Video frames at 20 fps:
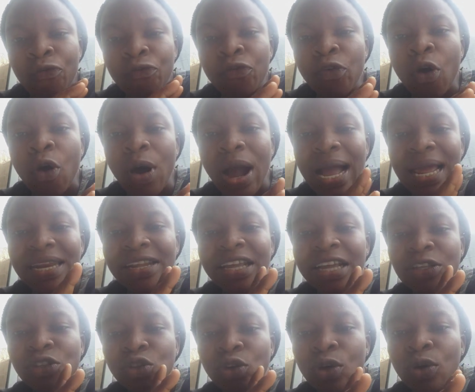4
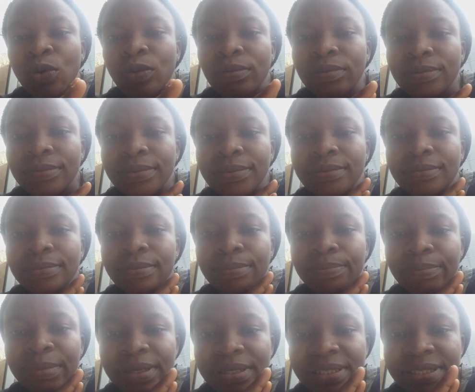alligator
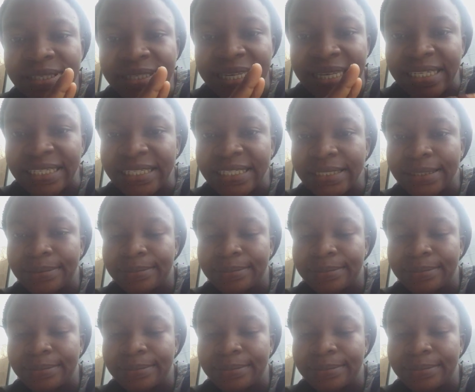seed,